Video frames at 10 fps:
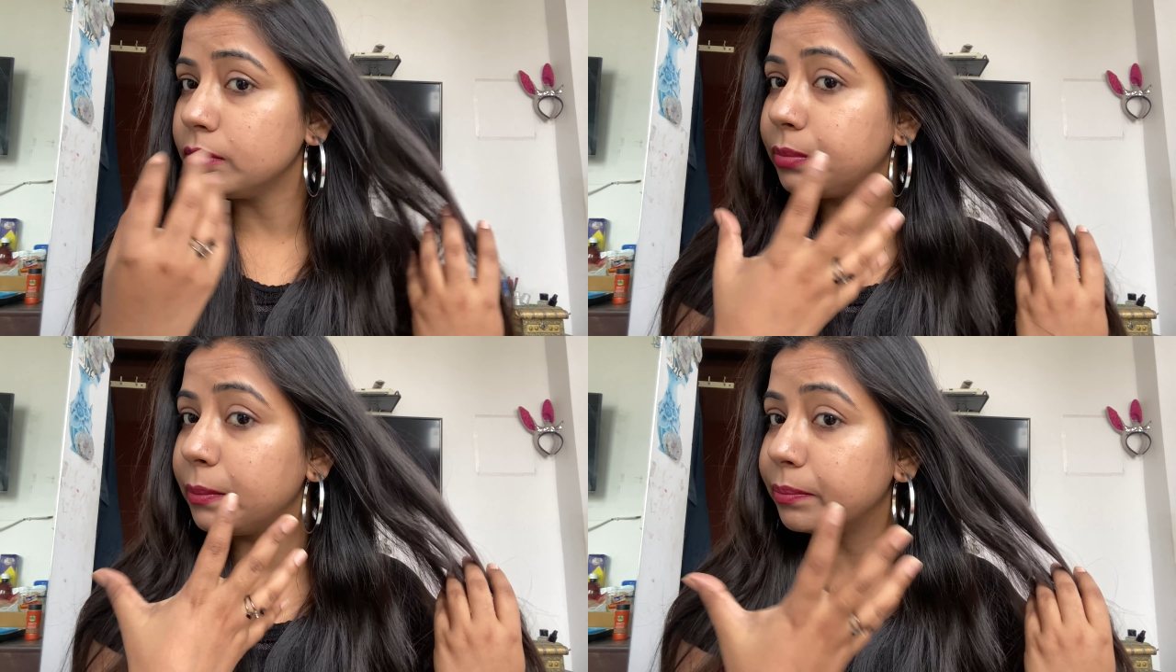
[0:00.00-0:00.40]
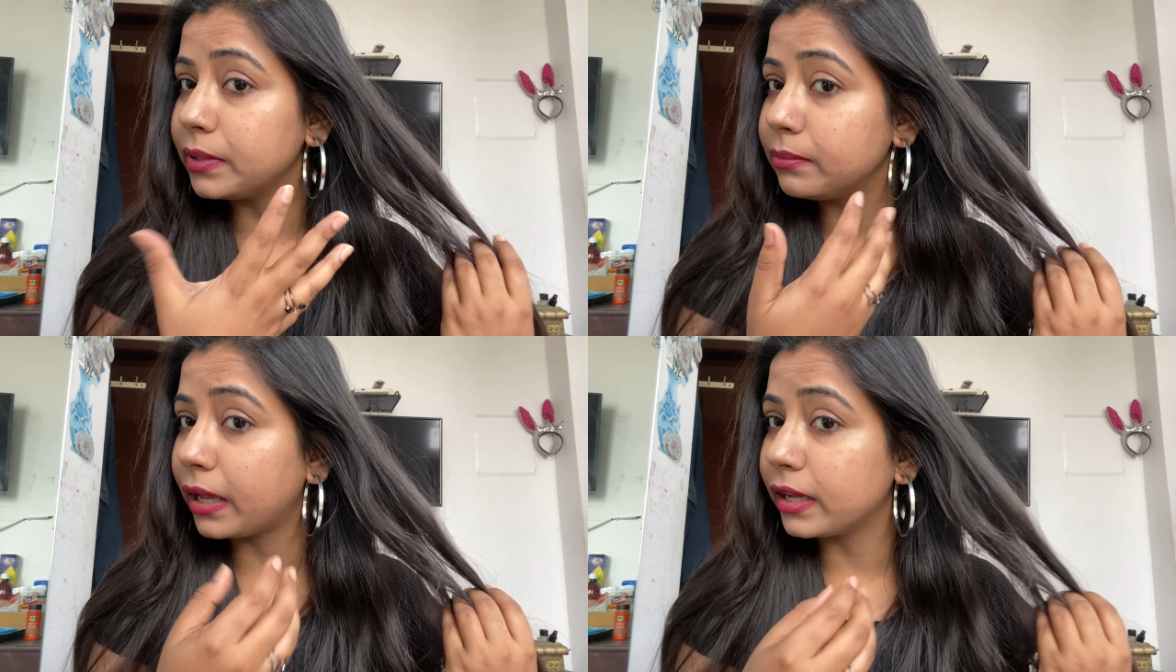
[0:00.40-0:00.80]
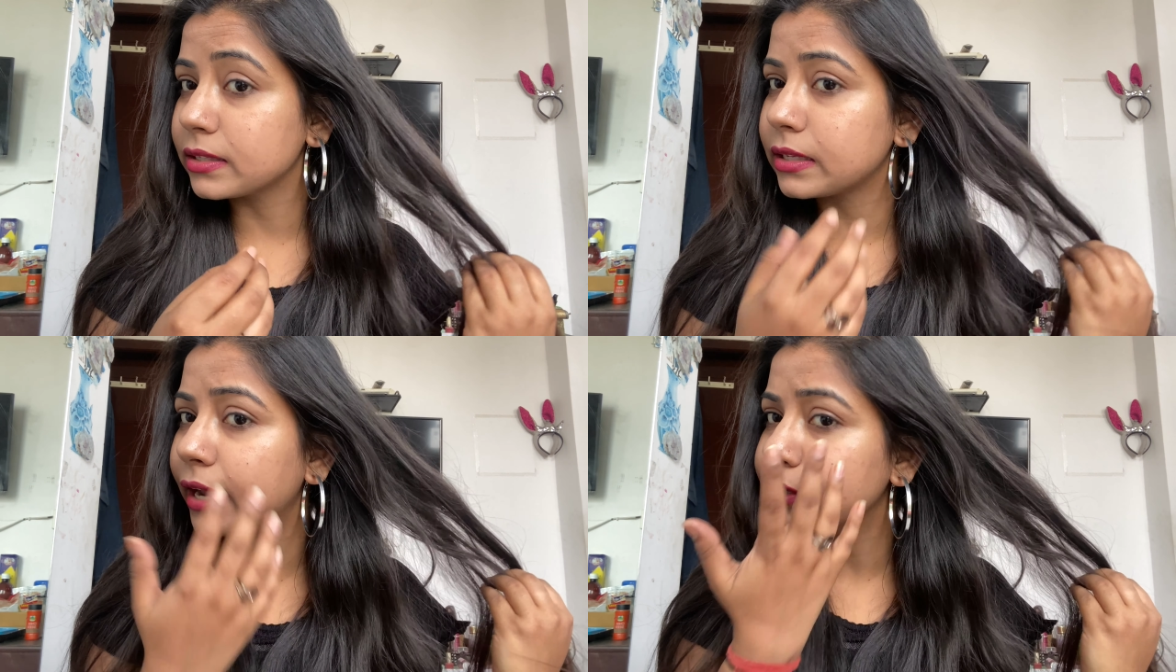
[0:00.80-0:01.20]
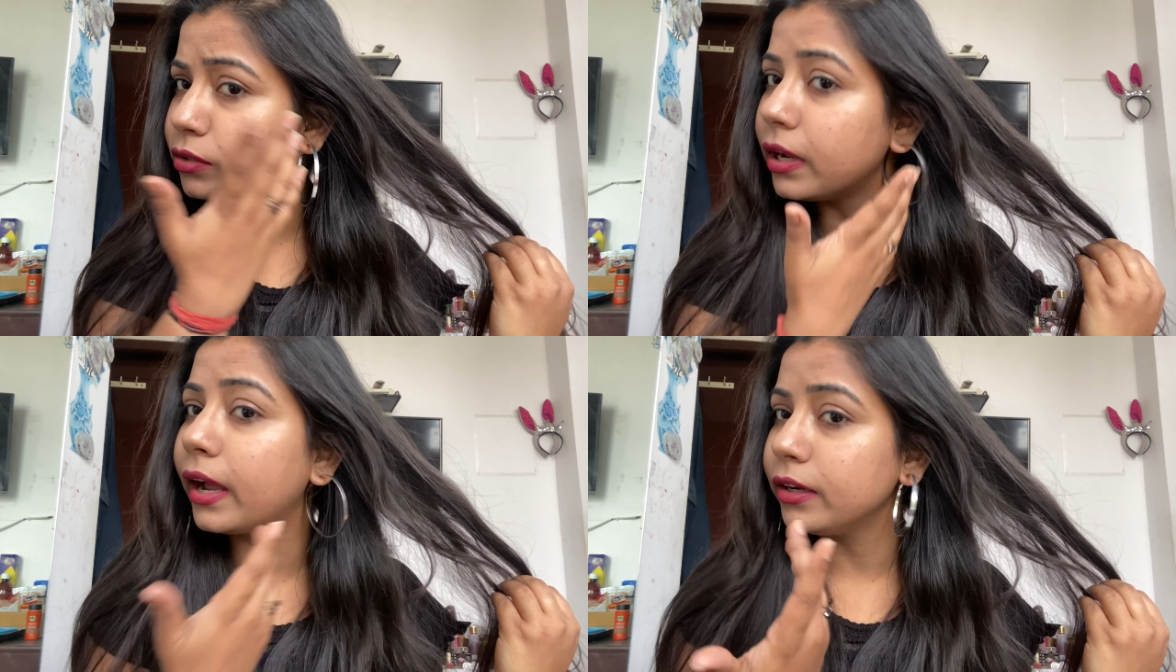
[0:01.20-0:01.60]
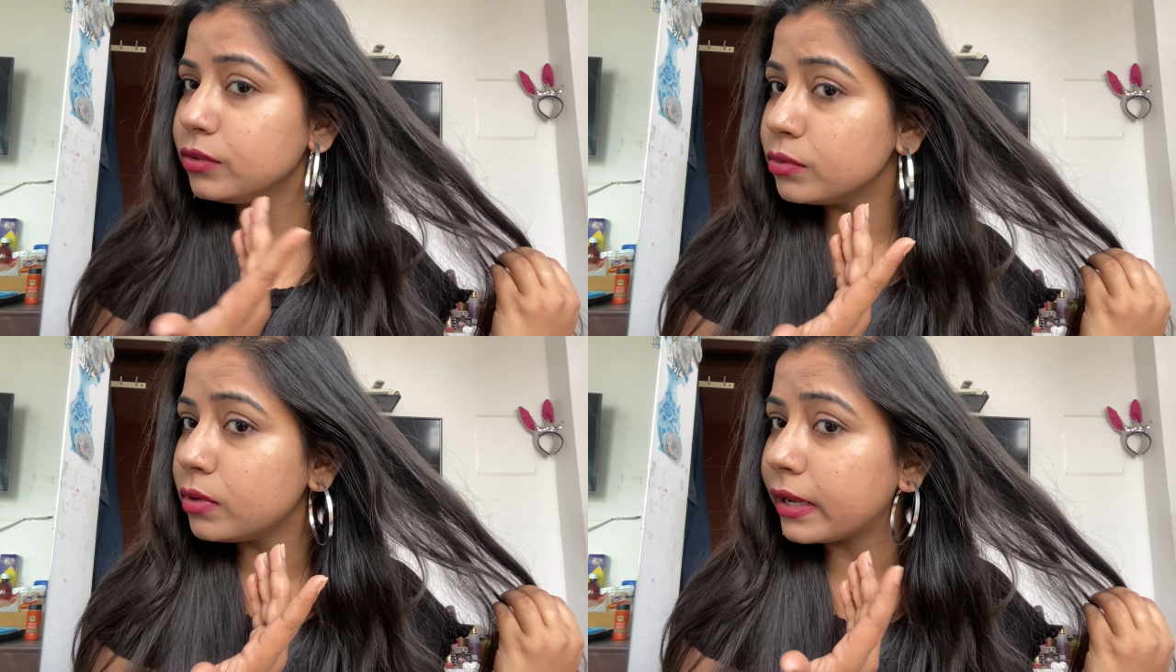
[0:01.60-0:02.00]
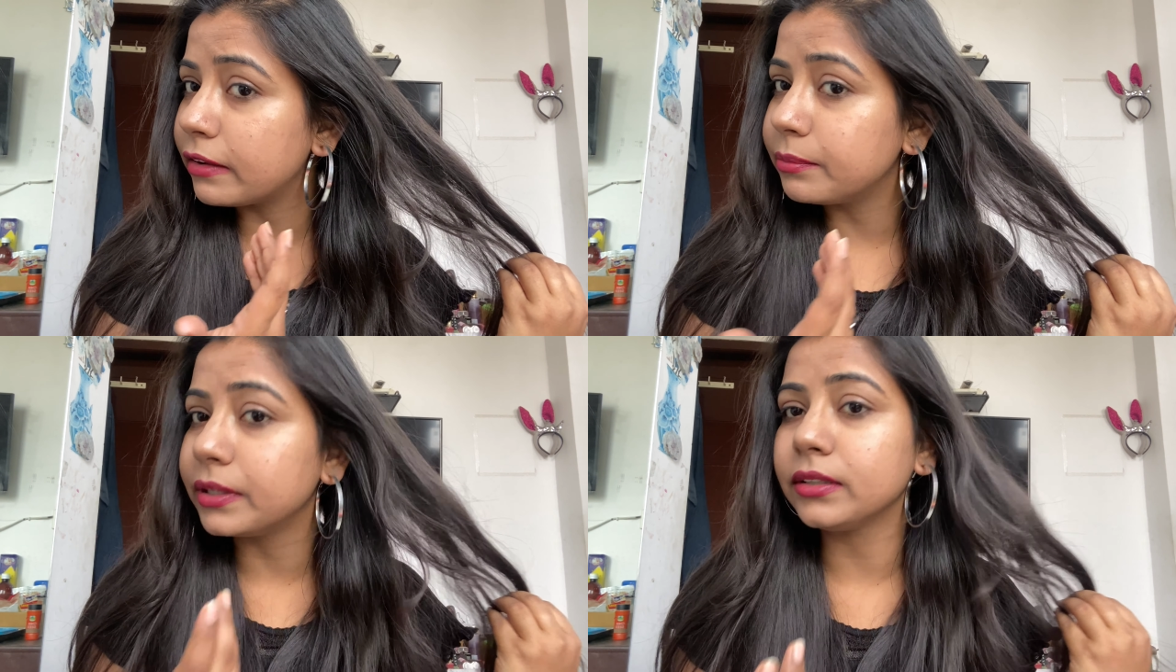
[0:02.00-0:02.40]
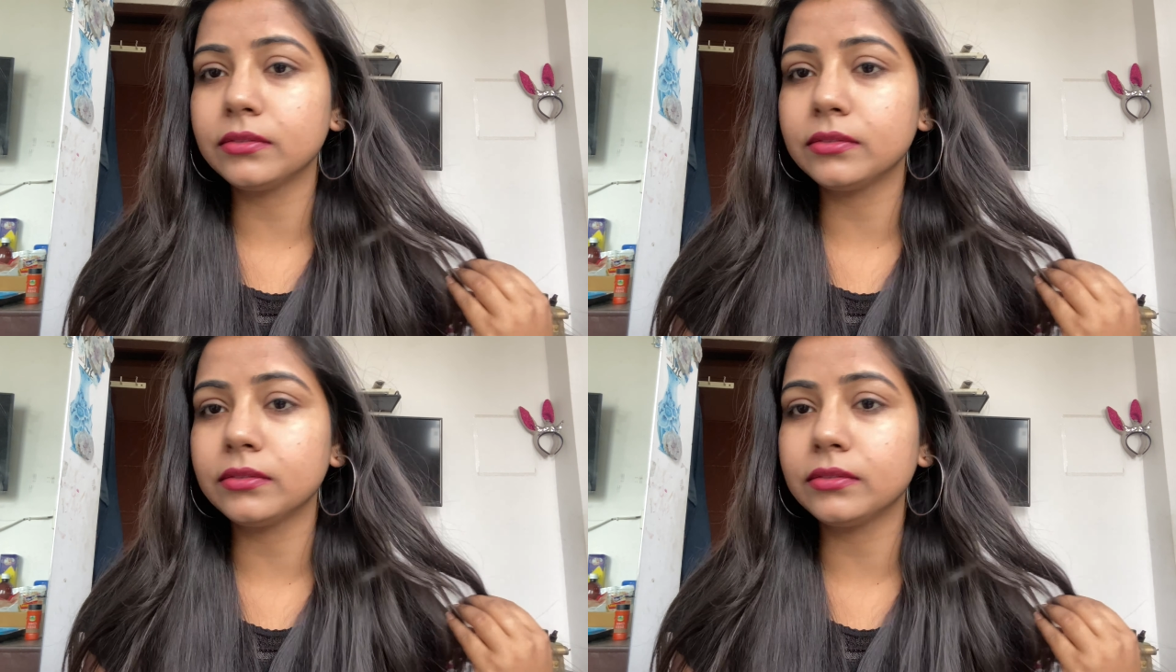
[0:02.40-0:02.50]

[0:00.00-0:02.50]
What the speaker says: pimple marks, I do have, but